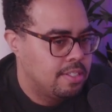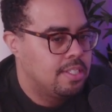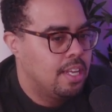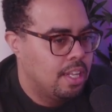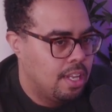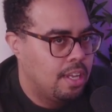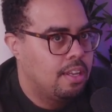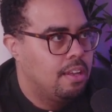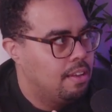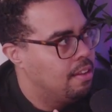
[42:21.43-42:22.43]
and seeing
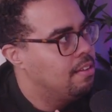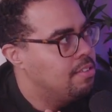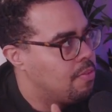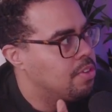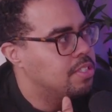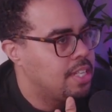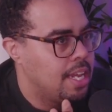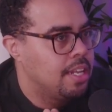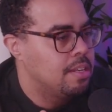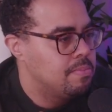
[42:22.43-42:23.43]
like different
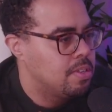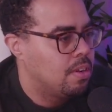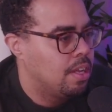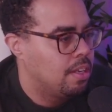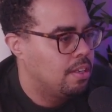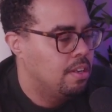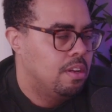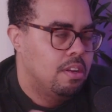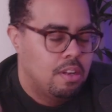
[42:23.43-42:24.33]
stadiums or like,